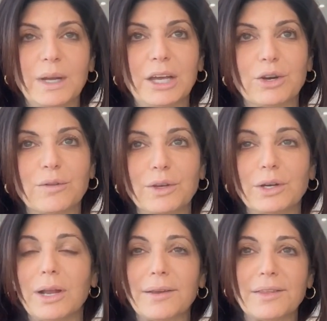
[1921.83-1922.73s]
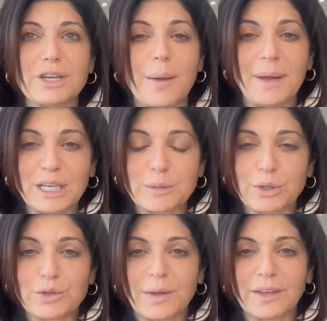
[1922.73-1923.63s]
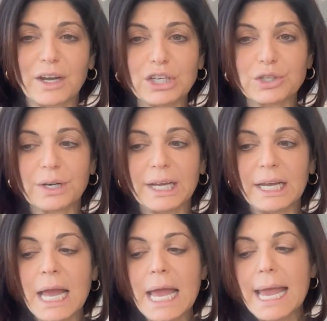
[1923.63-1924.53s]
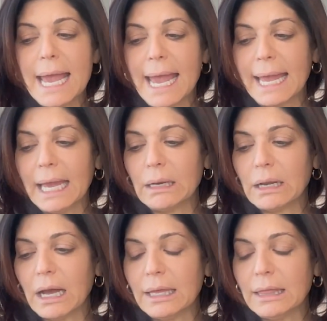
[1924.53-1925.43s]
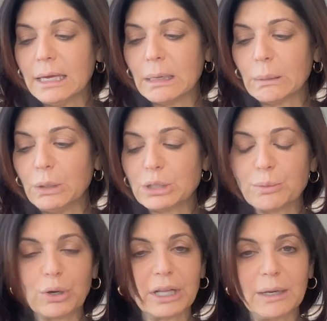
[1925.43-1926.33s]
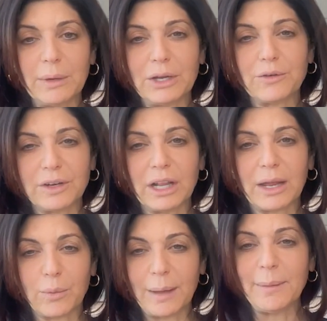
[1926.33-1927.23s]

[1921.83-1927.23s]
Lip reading: We interviewed a lot of the top experts around the country, and I think most importantly, we interviewed a lot of